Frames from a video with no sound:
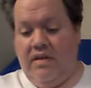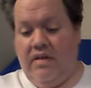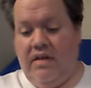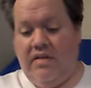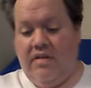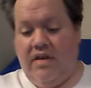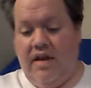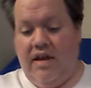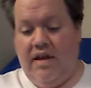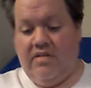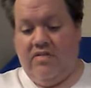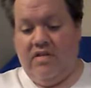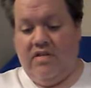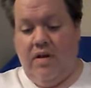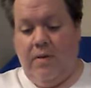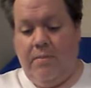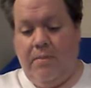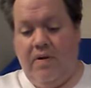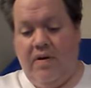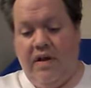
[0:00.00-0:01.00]
the task
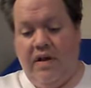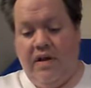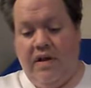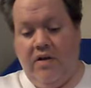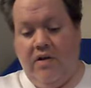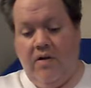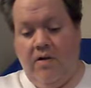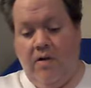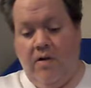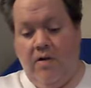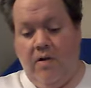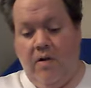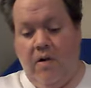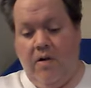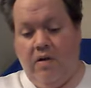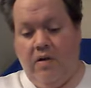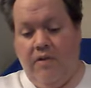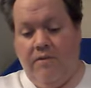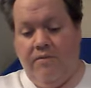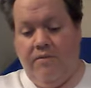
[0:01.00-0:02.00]
of putting her
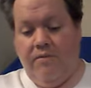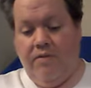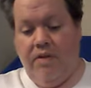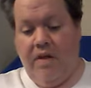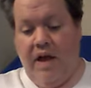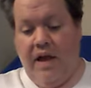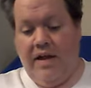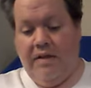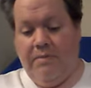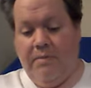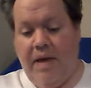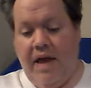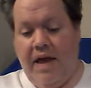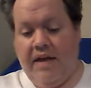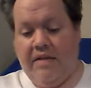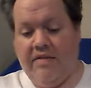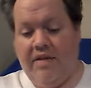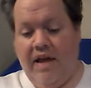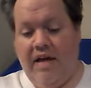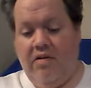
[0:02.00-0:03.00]
on a flight
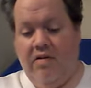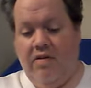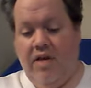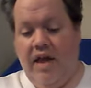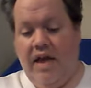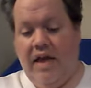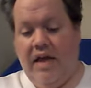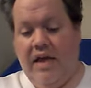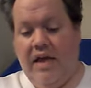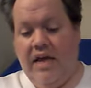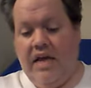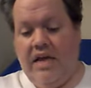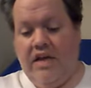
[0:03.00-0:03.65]
back to L A.